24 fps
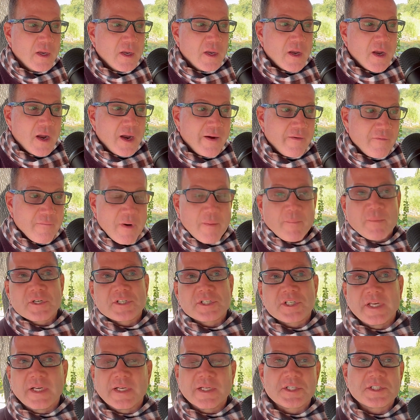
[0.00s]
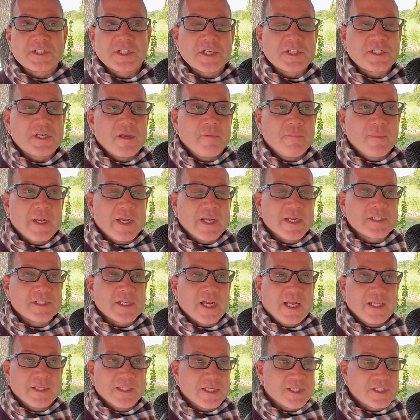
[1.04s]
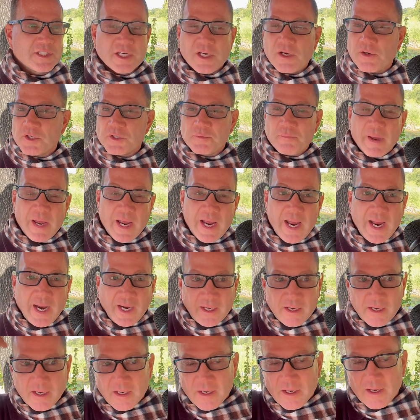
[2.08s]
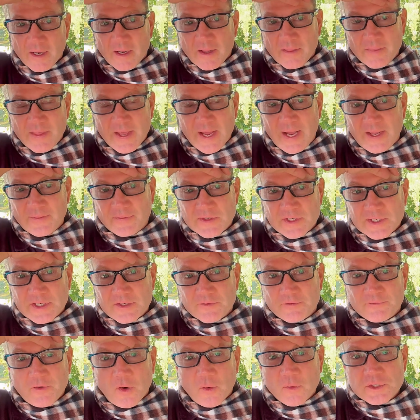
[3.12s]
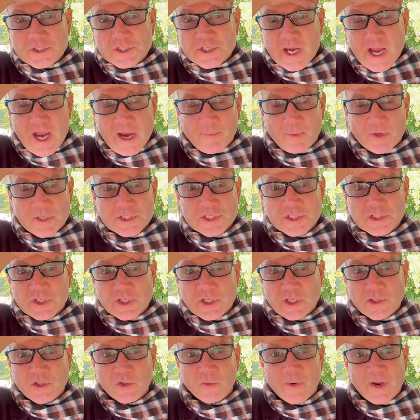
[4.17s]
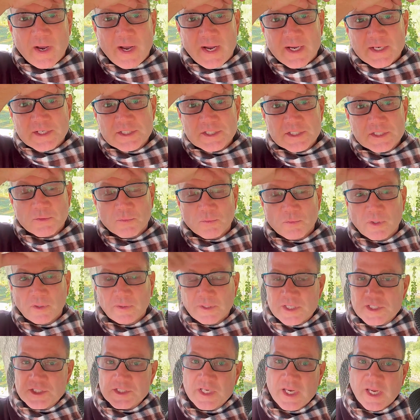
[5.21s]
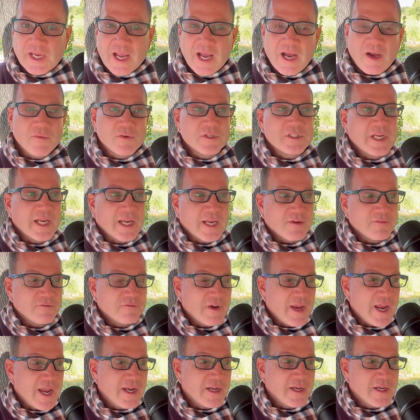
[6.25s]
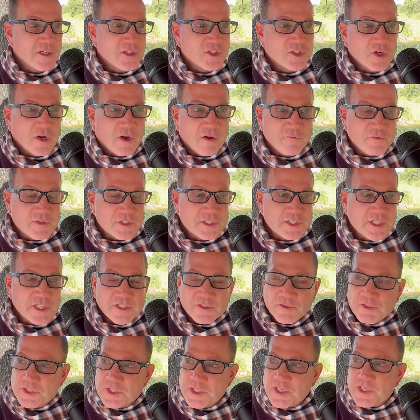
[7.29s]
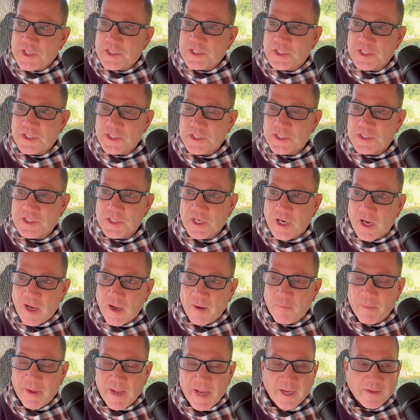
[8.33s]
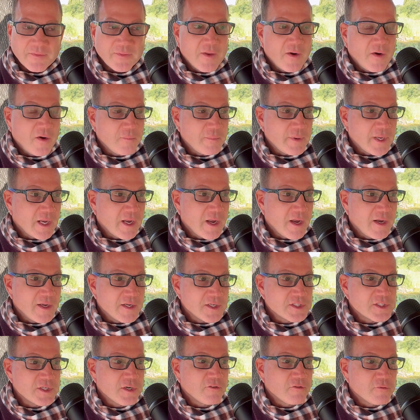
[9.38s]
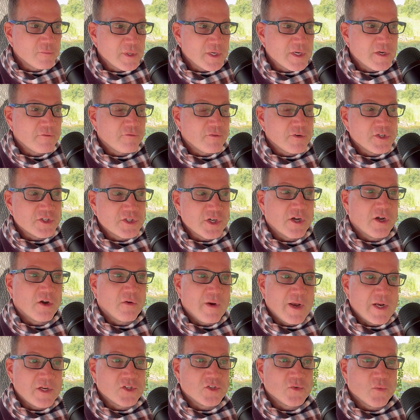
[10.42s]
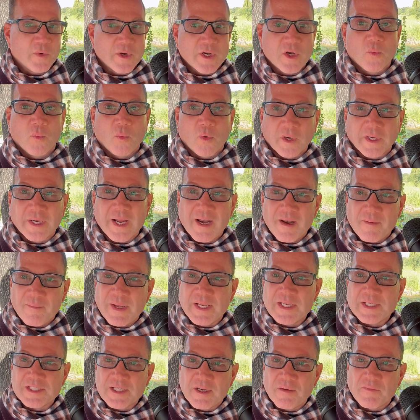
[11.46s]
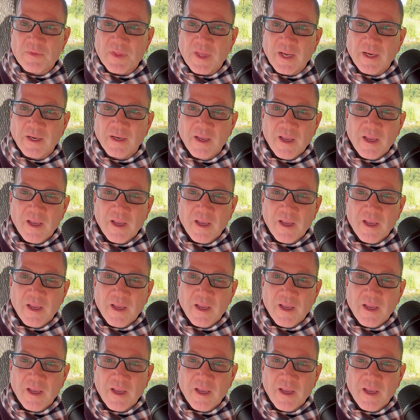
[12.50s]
I remember seeing a 60 Minutes on this years back that the phone scammers in the U.S. really seek out and take advantage of the senior citizens back there because they're from a different generation where your word kind of meant something.